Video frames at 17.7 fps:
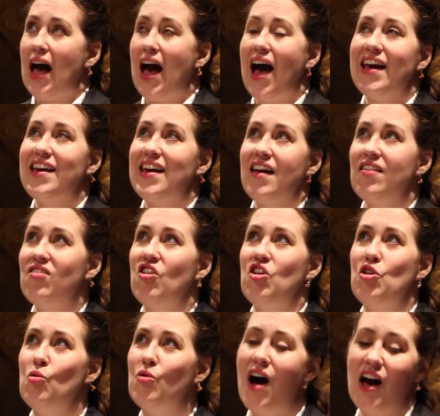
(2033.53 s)
I guess
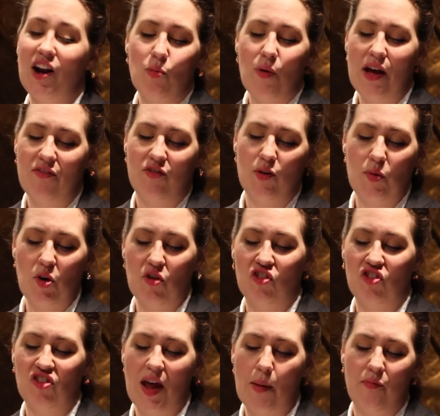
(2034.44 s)
you got away from your
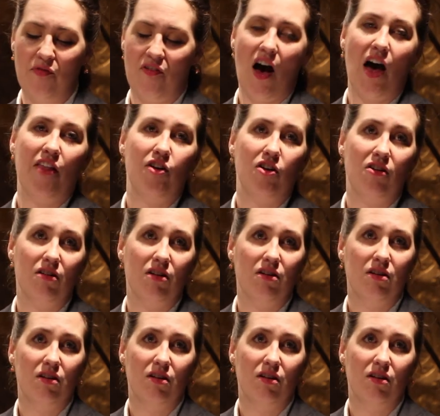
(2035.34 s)
stepfather.